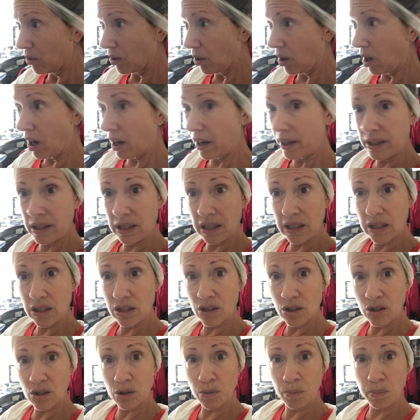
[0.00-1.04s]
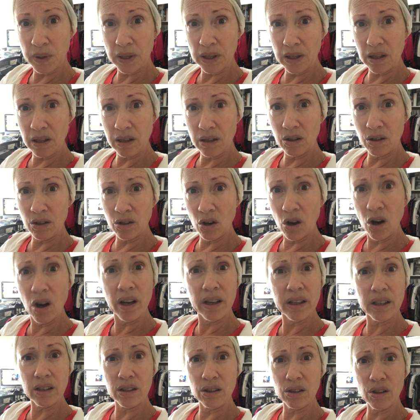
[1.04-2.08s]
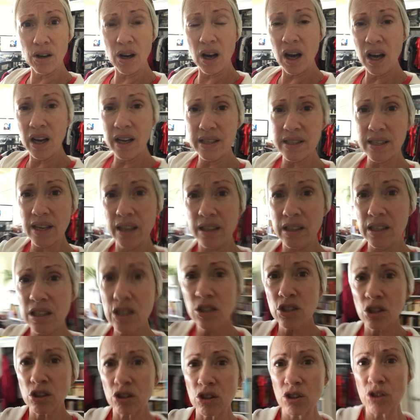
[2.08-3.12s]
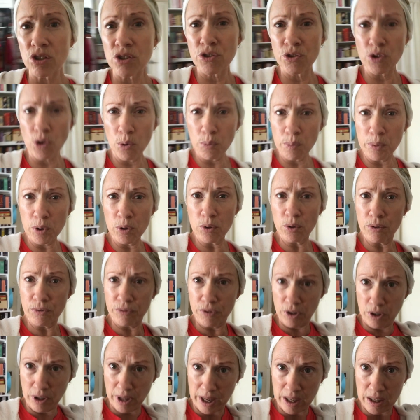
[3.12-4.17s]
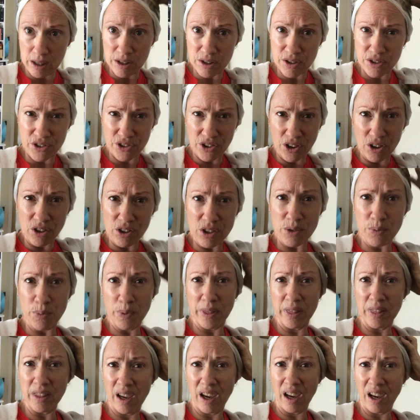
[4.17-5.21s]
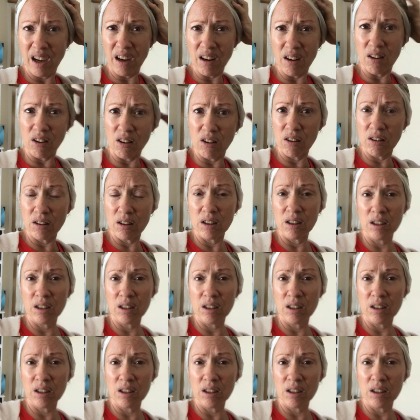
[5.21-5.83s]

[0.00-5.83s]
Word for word: I need to be God in your eyes. I need to look so beautiful and it starts with the hair.